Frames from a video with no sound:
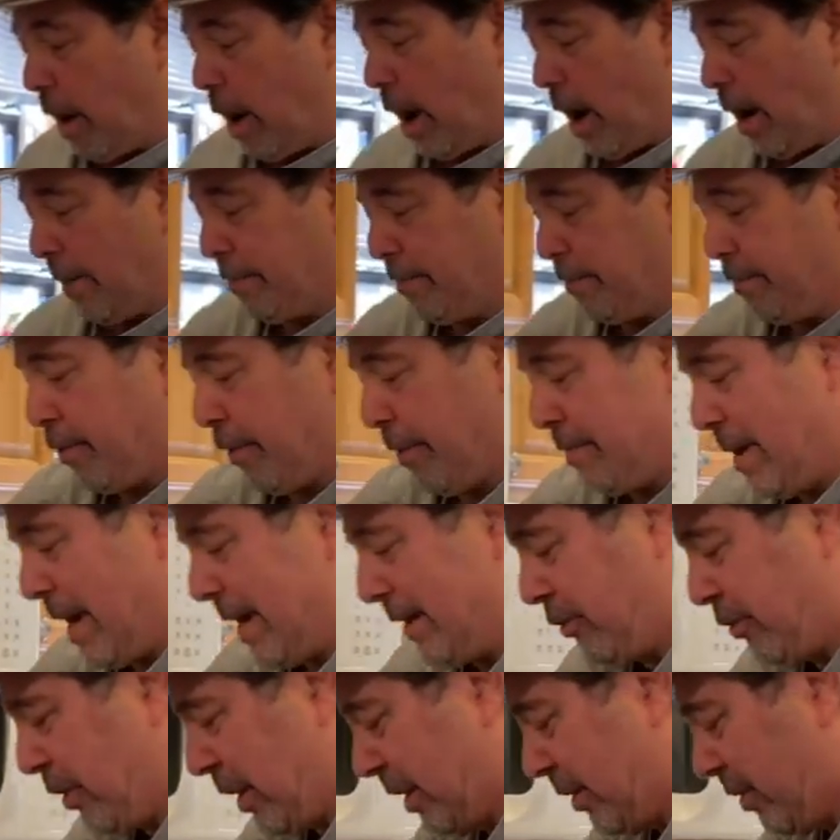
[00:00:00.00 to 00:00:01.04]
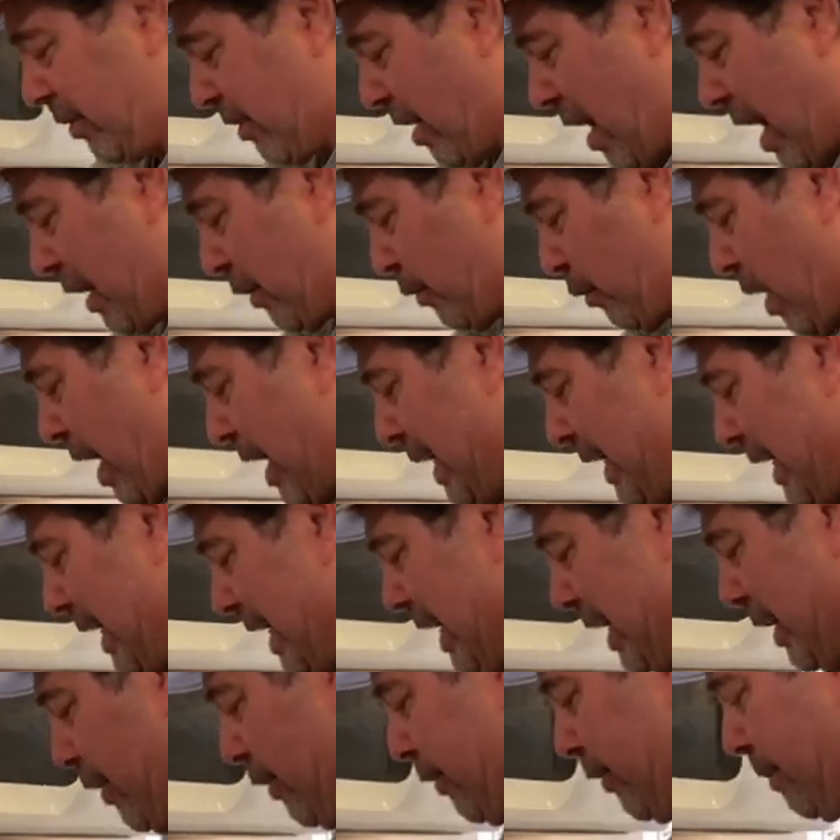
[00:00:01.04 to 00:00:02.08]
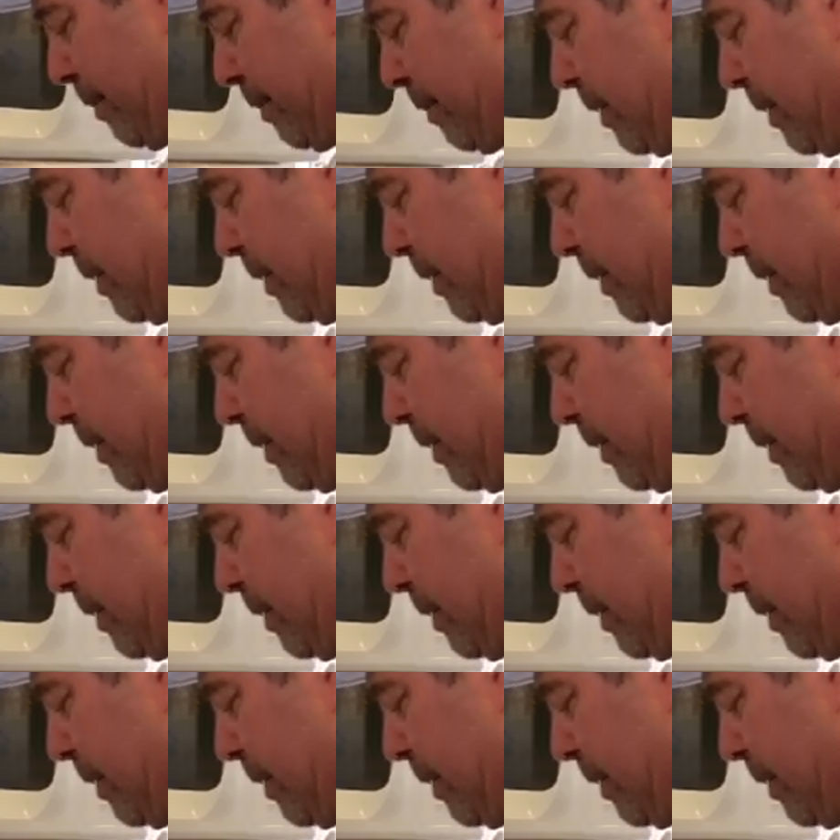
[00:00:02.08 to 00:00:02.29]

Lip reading: some pre-made chicken stock right